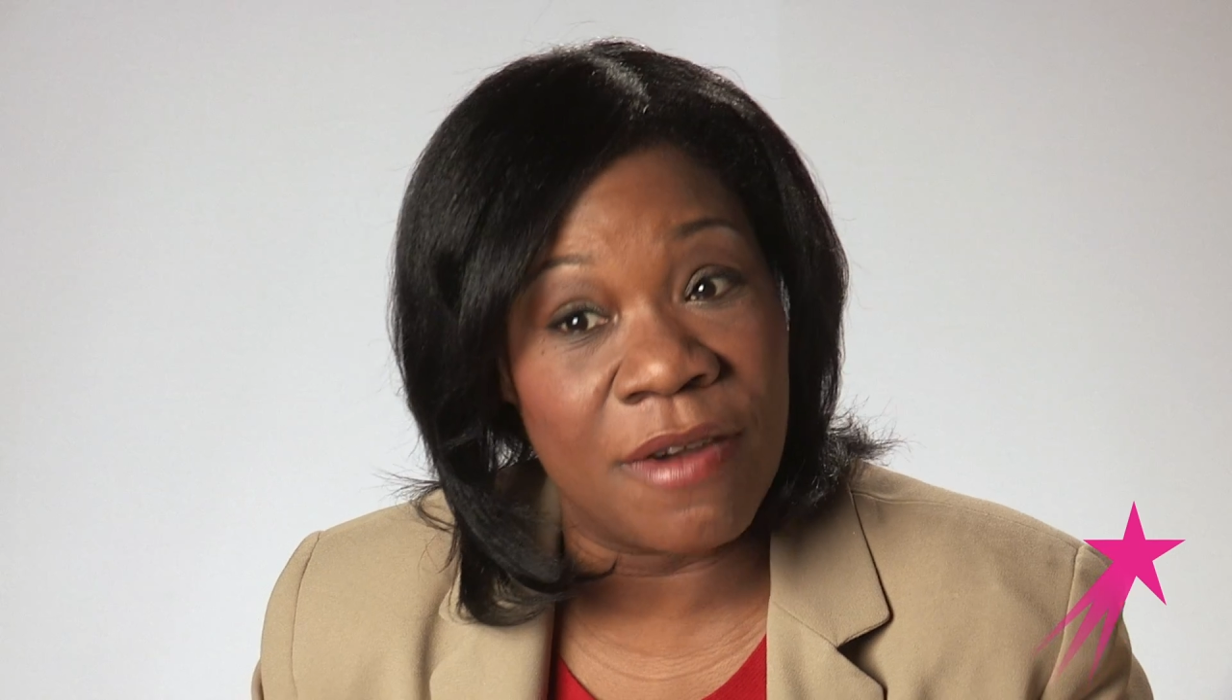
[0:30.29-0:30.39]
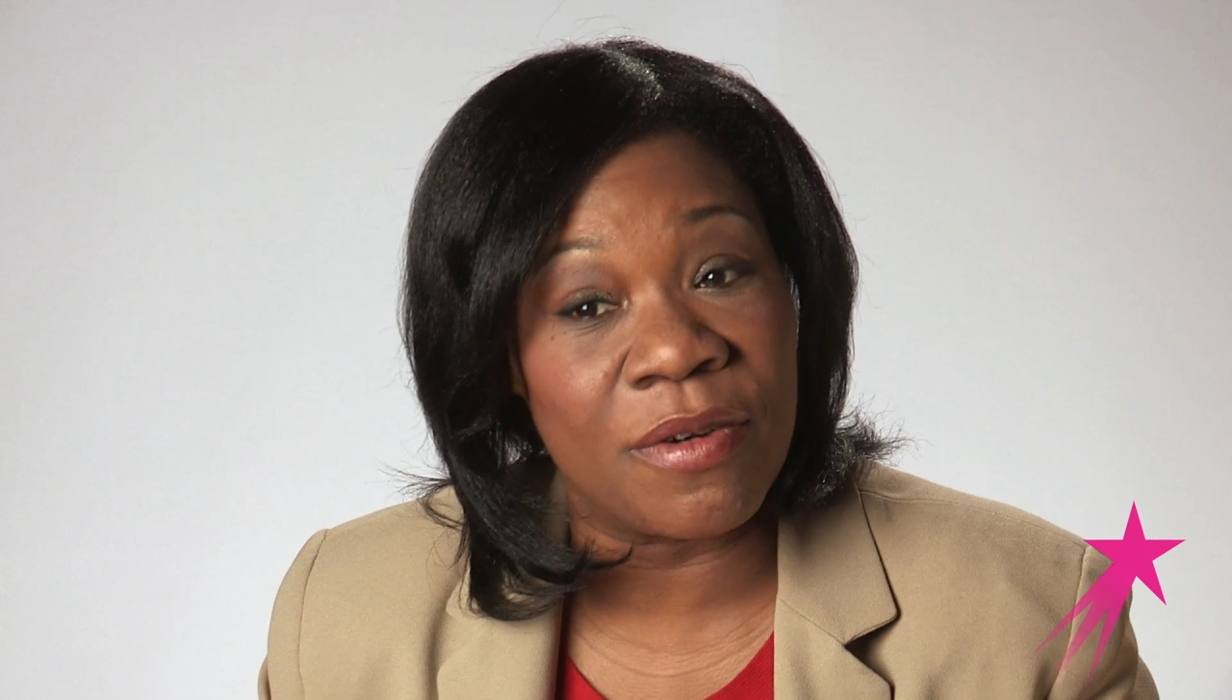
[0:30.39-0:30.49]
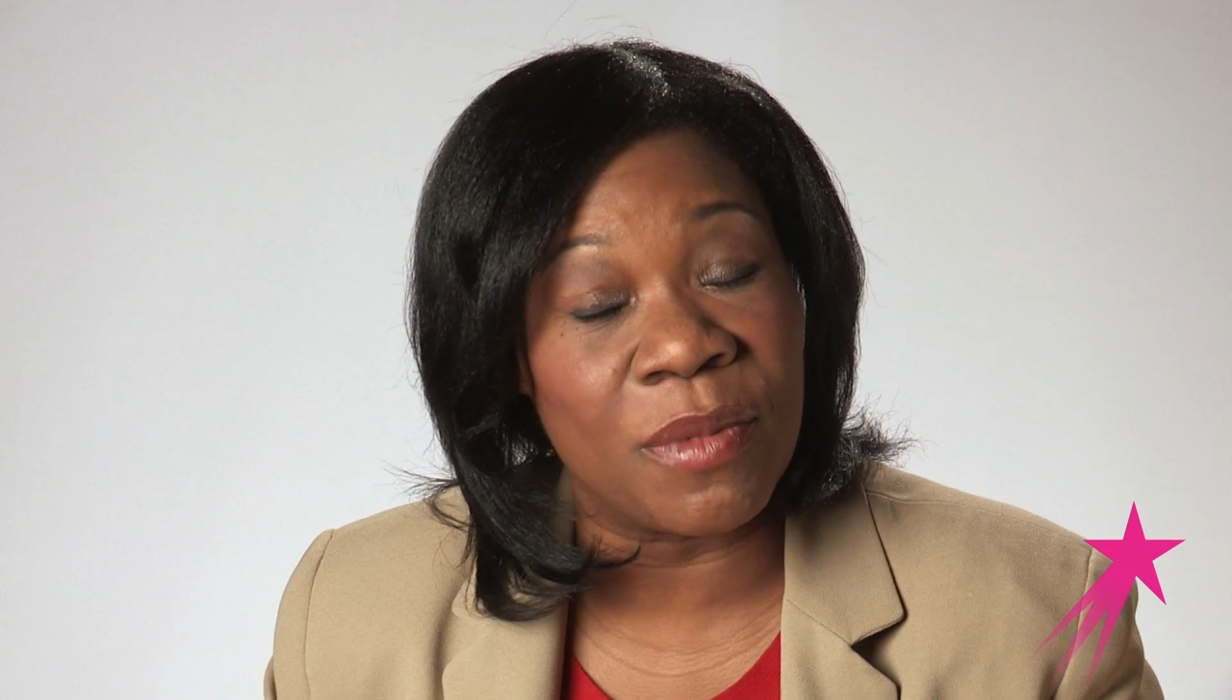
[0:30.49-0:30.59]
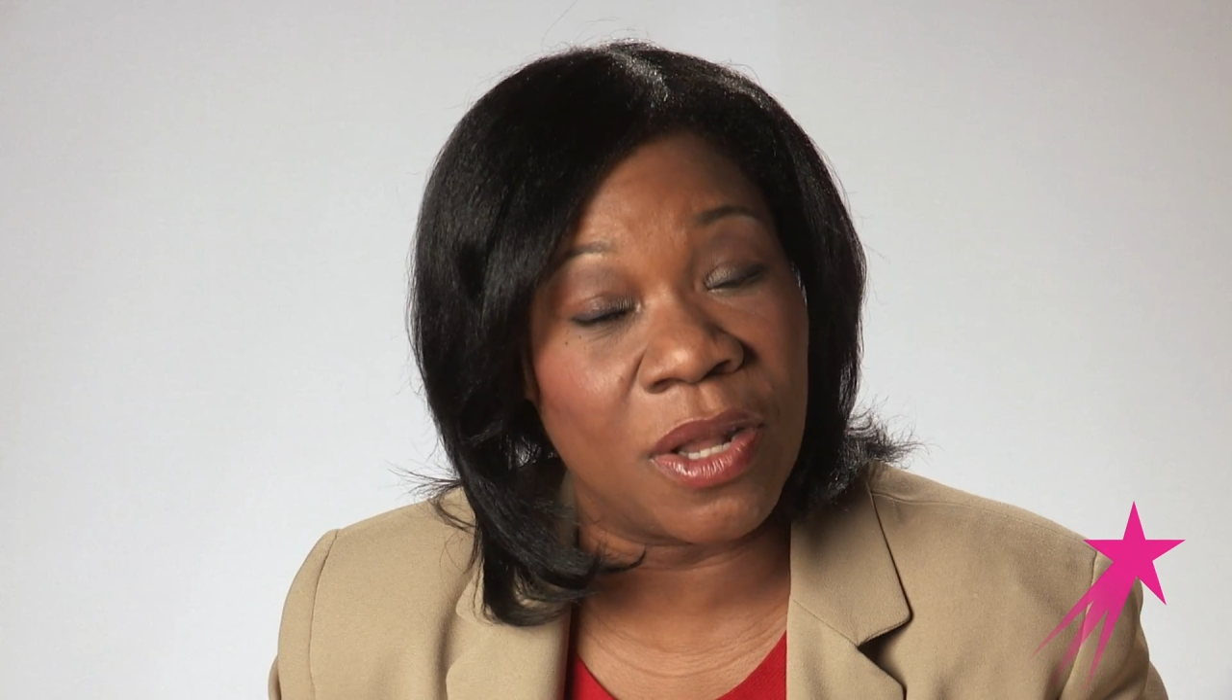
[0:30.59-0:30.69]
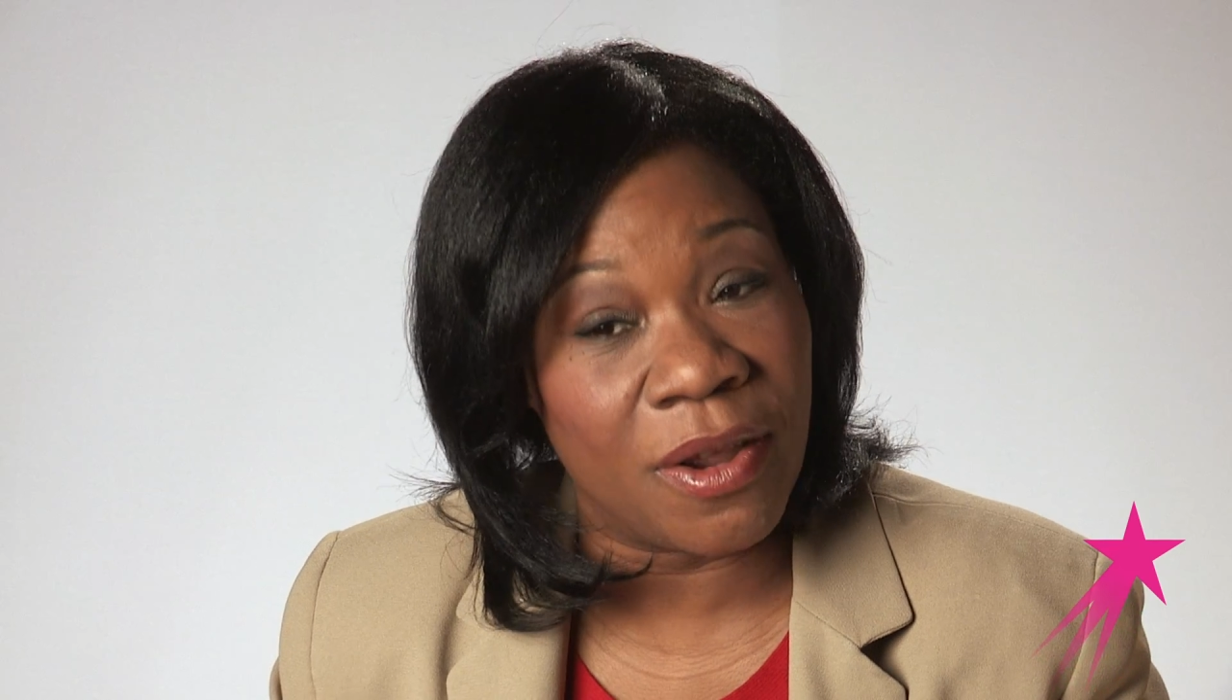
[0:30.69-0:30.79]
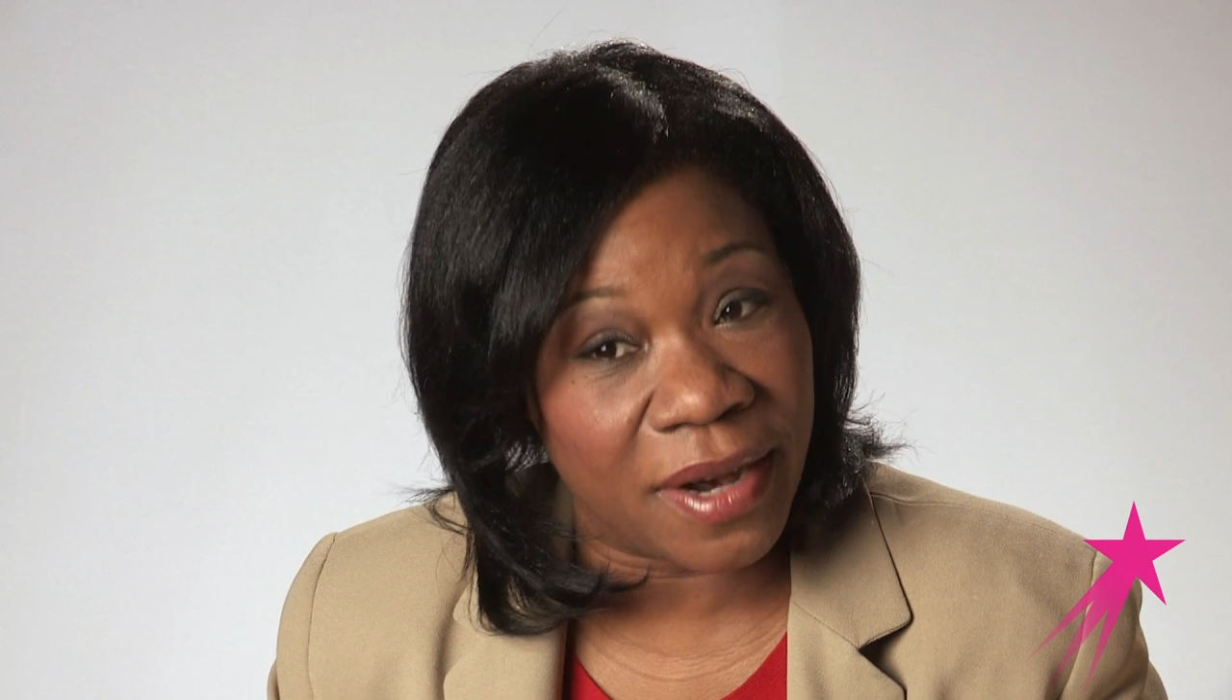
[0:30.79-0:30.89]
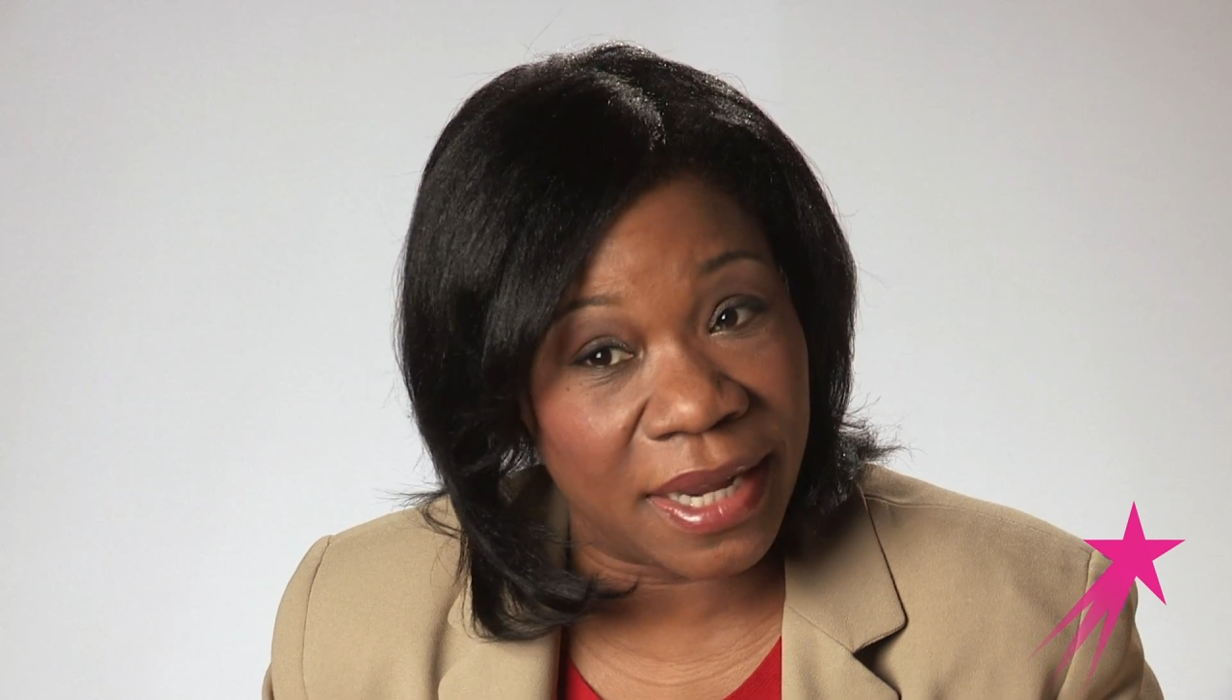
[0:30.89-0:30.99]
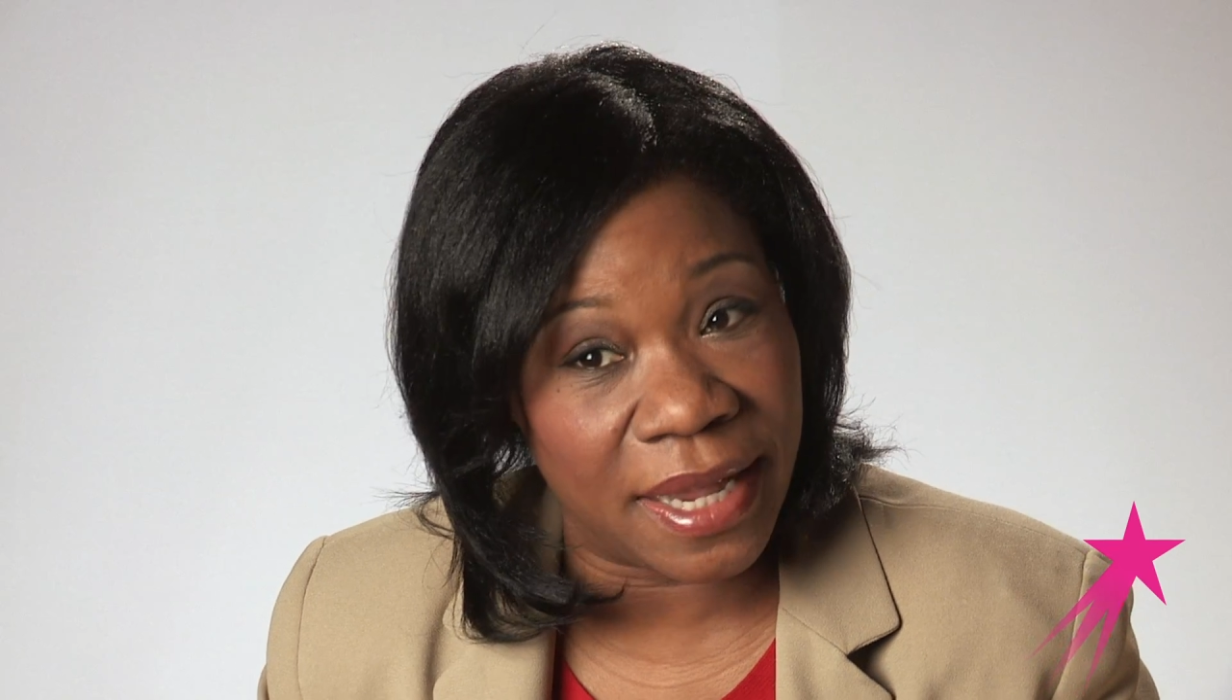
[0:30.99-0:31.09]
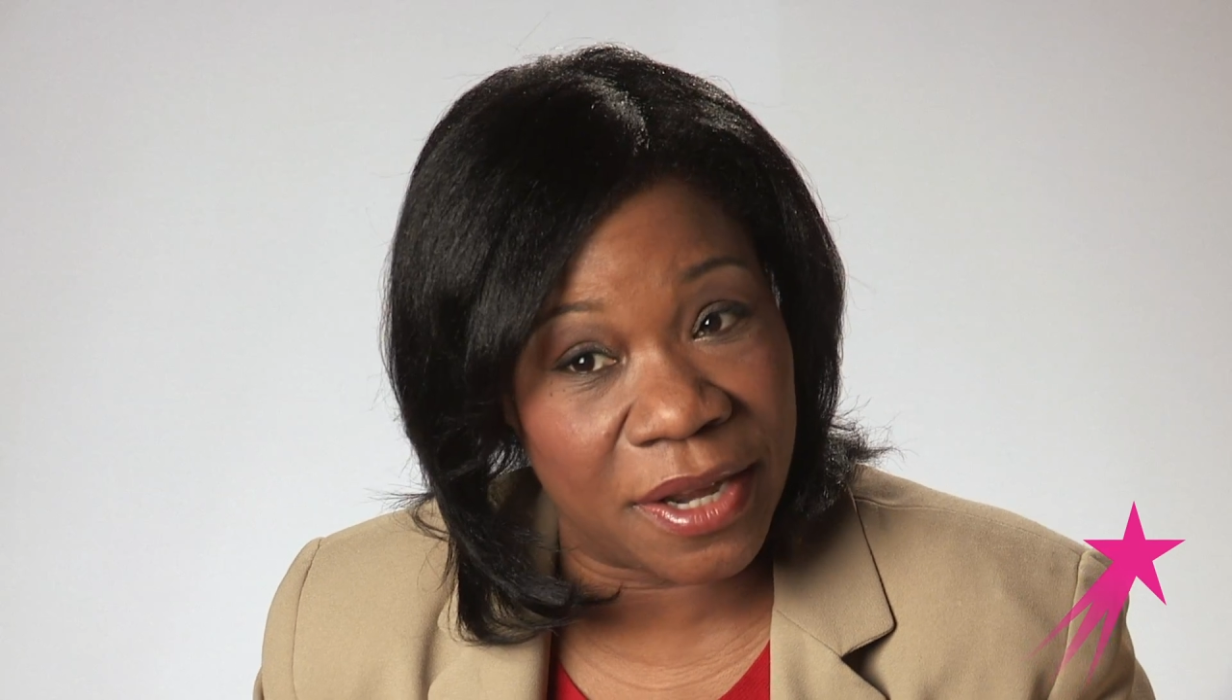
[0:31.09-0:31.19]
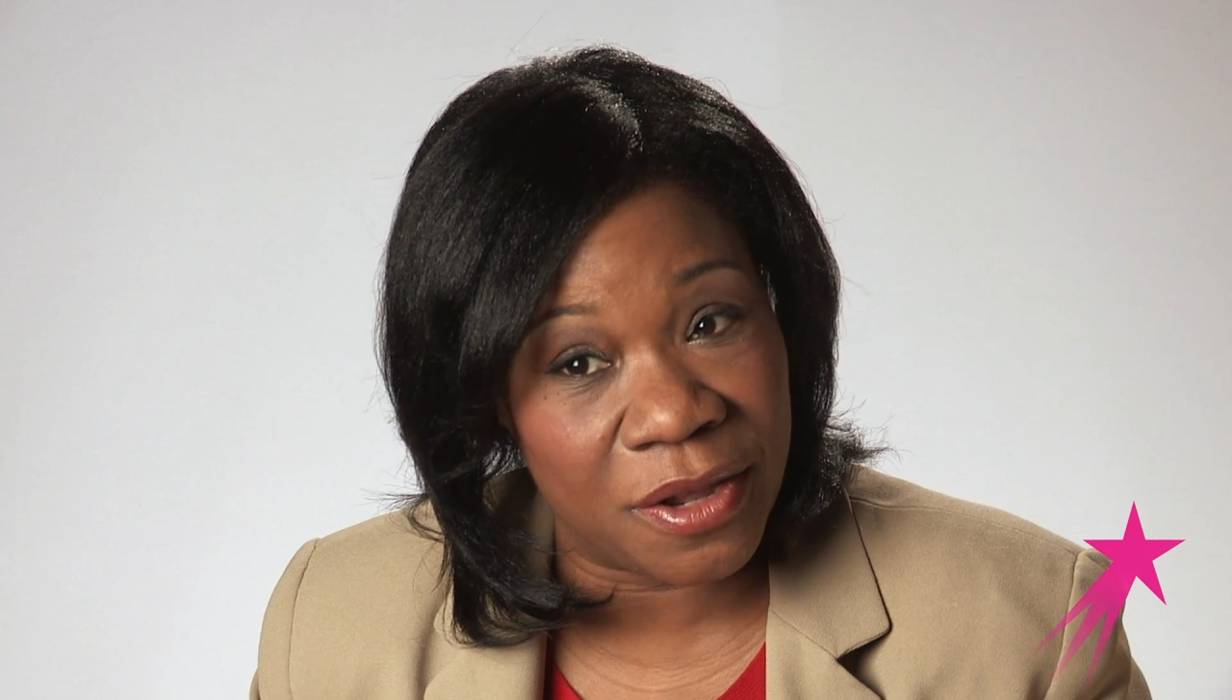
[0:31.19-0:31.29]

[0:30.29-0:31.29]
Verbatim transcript: from Clark Atlanta